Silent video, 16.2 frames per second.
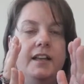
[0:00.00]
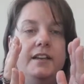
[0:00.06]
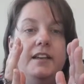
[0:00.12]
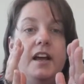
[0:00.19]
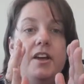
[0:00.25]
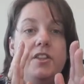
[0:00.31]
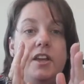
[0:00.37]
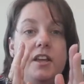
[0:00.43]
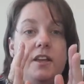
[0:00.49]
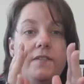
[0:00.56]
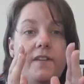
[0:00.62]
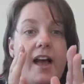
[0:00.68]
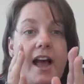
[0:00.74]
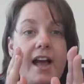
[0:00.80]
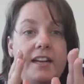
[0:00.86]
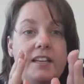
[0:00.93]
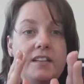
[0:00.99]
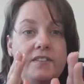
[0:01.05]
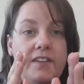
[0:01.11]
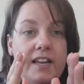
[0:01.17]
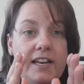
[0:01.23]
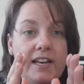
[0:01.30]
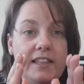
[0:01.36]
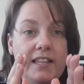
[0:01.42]
Now that you've
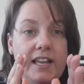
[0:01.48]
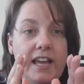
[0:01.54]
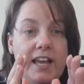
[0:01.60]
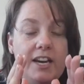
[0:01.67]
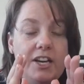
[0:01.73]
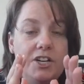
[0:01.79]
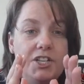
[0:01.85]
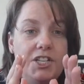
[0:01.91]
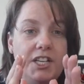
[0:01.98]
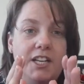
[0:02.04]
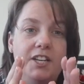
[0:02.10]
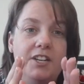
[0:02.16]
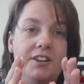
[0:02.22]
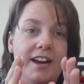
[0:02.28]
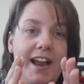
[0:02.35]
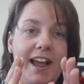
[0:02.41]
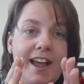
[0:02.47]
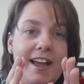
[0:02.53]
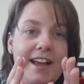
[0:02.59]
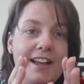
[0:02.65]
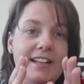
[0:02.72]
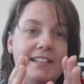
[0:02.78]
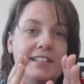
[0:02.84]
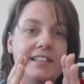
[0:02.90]
activated the energy in your
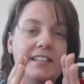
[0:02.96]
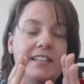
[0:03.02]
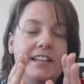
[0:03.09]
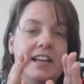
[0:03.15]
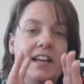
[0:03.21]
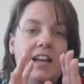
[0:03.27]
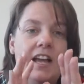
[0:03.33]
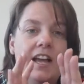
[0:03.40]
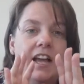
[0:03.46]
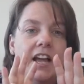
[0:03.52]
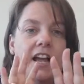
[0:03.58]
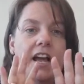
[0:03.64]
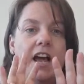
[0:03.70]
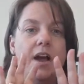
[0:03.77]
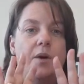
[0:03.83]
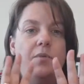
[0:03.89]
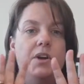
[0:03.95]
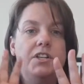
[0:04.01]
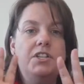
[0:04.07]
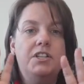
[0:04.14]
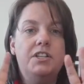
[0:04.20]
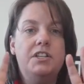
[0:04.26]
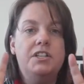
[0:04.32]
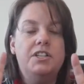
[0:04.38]
hands, I want
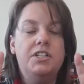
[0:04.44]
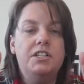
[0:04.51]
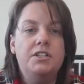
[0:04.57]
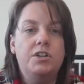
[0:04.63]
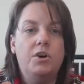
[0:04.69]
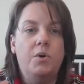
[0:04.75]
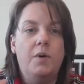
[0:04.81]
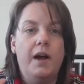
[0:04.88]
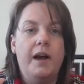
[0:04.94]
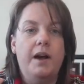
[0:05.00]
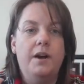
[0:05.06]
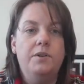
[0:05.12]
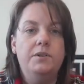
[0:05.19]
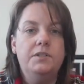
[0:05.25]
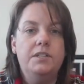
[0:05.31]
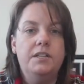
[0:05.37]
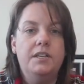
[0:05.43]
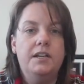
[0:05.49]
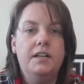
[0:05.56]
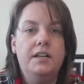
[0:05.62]
you to just go out,